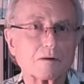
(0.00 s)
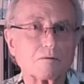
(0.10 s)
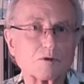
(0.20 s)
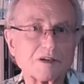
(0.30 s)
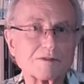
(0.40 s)

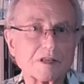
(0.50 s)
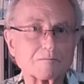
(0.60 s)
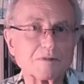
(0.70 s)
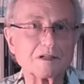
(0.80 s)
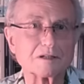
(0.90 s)
whatever that
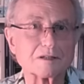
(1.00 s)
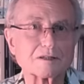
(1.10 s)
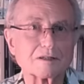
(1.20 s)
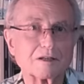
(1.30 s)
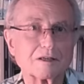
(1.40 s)

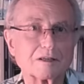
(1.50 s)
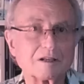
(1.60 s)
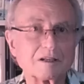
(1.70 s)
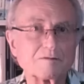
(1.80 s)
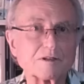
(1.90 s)
means, the
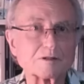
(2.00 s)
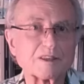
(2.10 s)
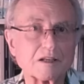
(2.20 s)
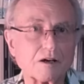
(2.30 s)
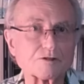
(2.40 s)
individuals with
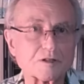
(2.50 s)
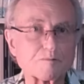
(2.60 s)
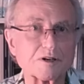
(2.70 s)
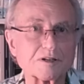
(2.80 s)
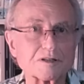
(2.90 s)
the largest
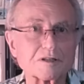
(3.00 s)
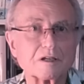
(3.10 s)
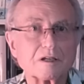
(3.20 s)
brains,